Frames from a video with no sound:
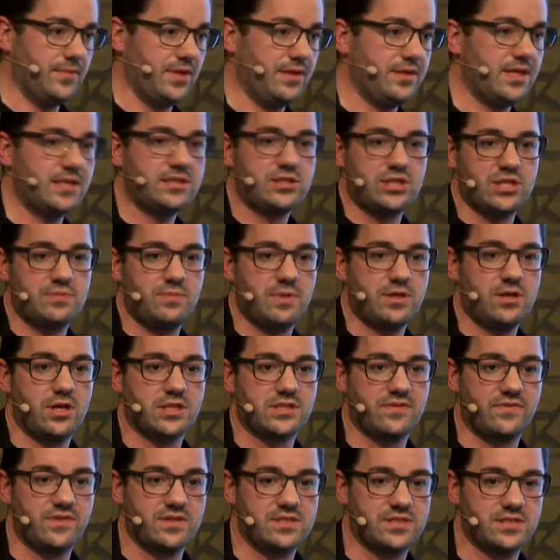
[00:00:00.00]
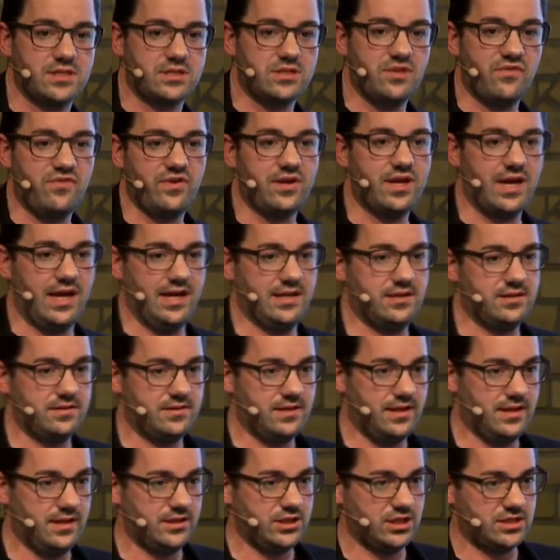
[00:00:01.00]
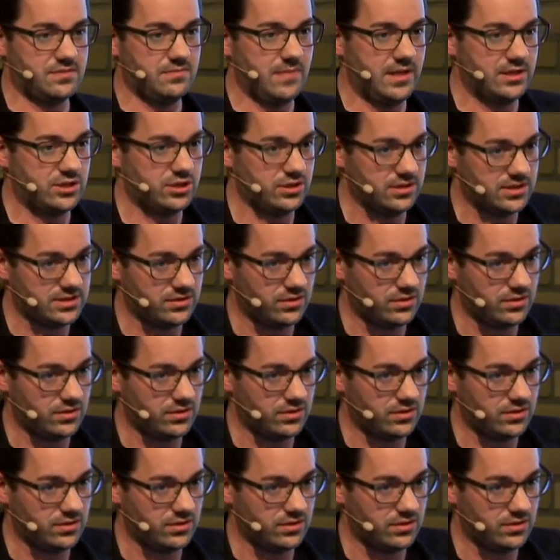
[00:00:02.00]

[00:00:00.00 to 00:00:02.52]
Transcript: And that's just because of this certificate that I just mentioned.